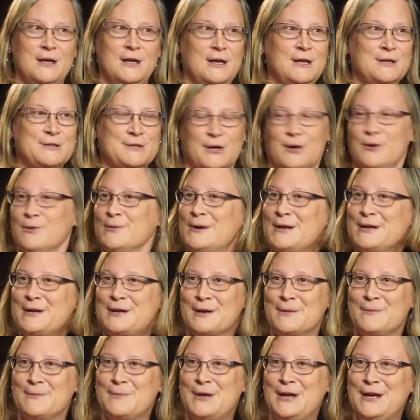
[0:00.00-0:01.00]
is already
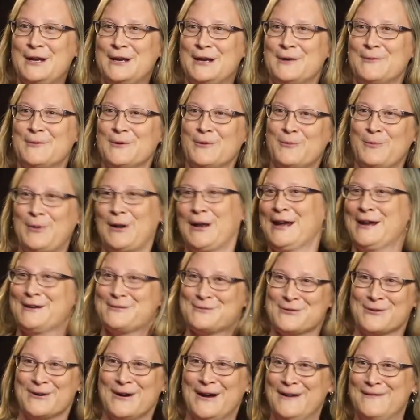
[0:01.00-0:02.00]
competing with
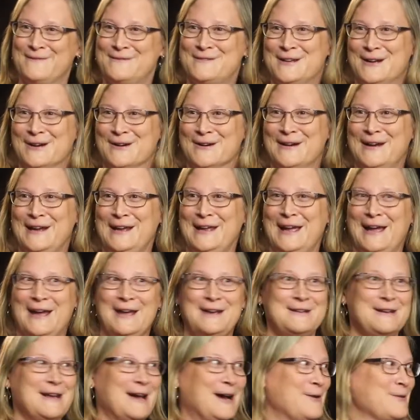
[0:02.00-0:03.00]
plant-derived dairy,
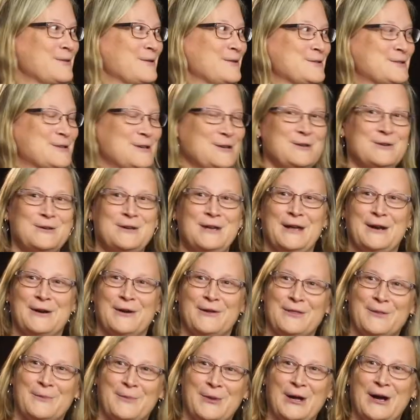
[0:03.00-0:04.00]
and now there's a new kid
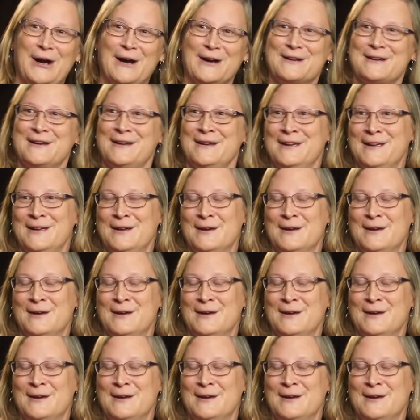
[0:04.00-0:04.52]
on the block,